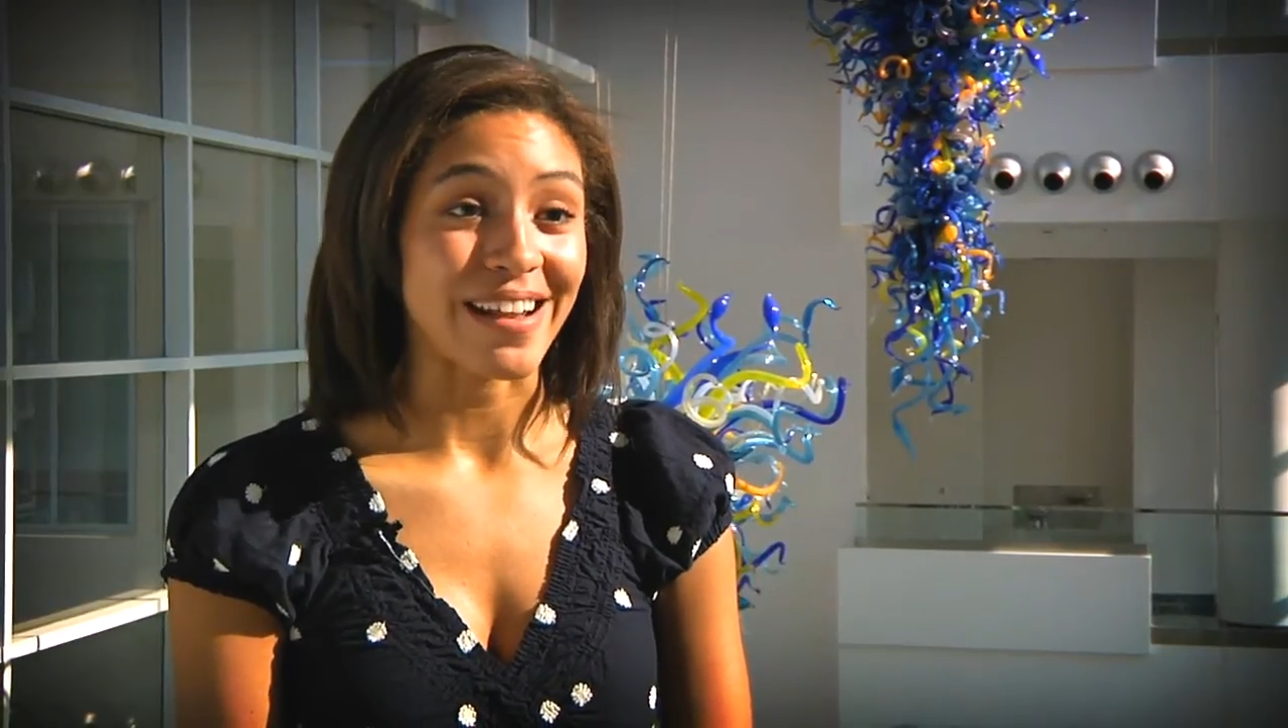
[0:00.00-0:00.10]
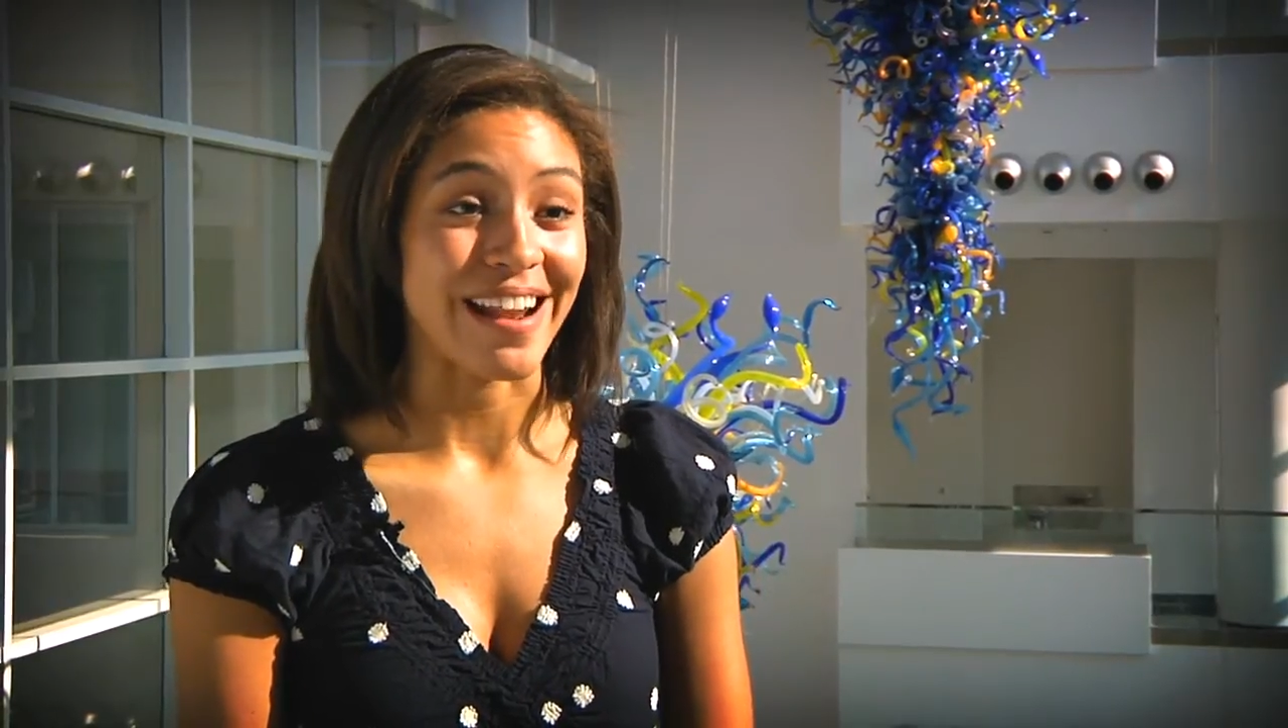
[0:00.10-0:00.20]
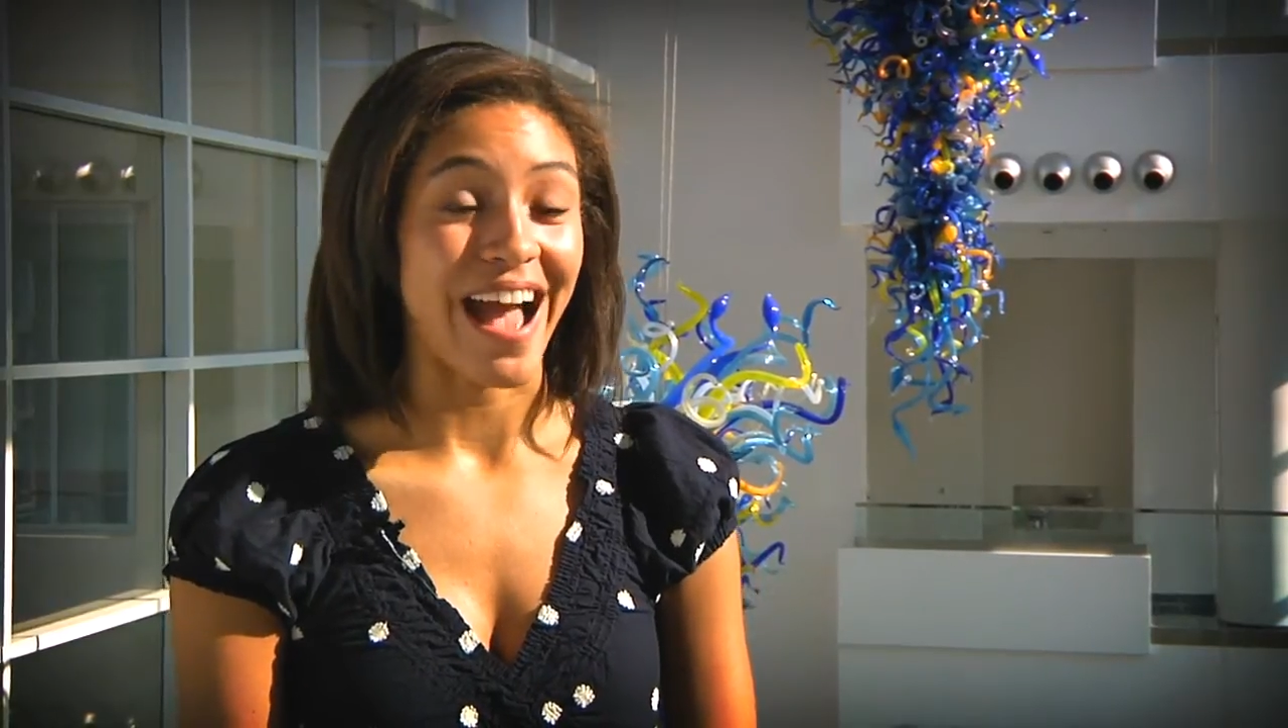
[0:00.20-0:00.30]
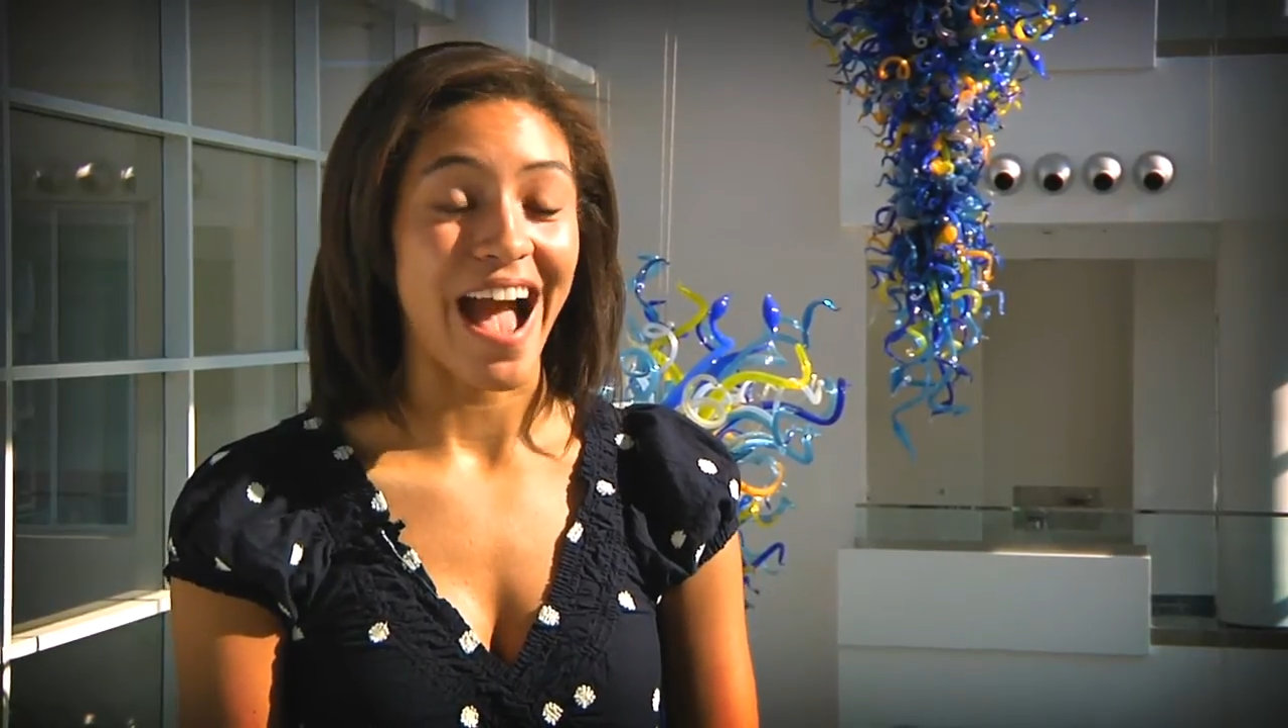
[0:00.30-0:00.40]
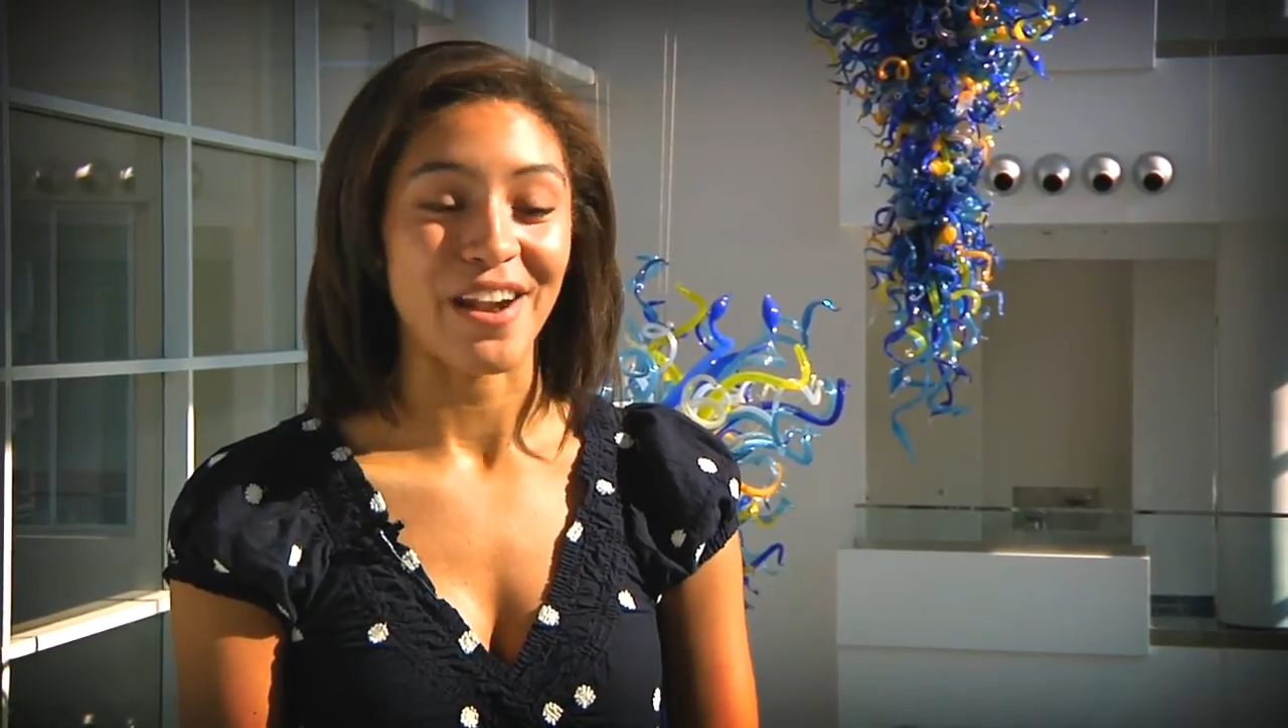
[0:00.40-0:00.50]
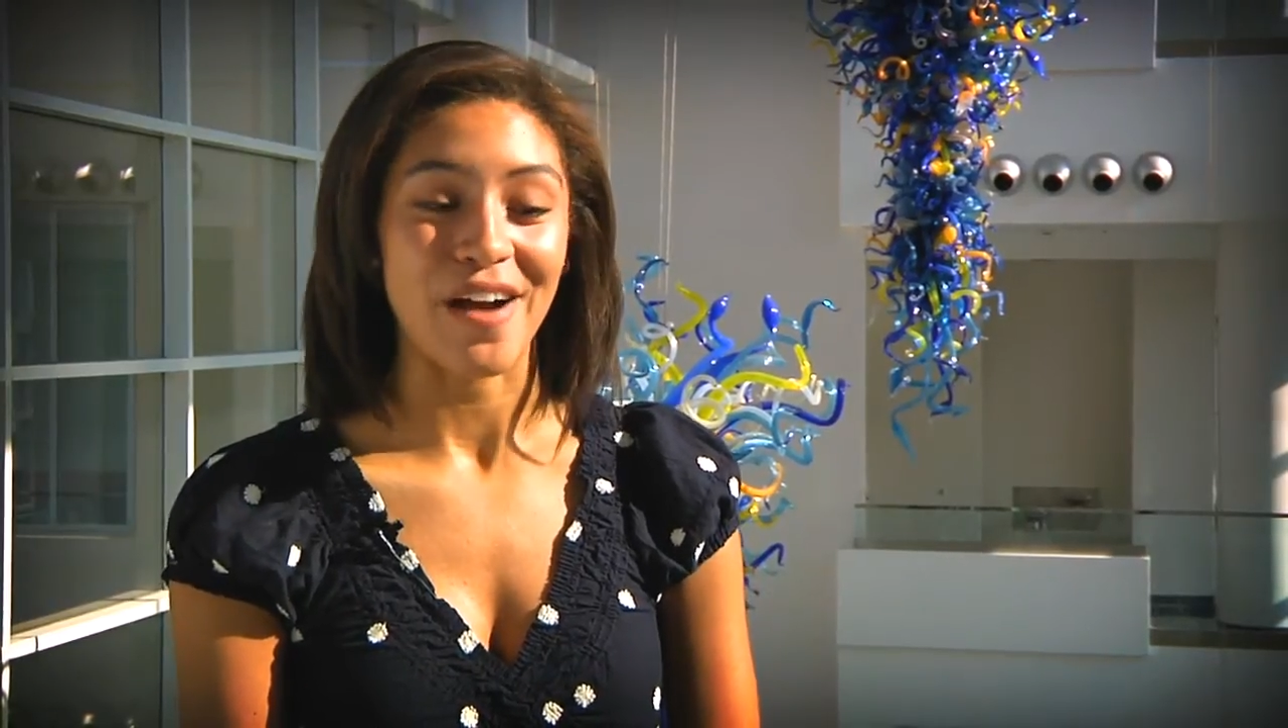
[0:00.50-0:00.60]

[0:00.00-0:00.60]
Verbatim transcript: and I know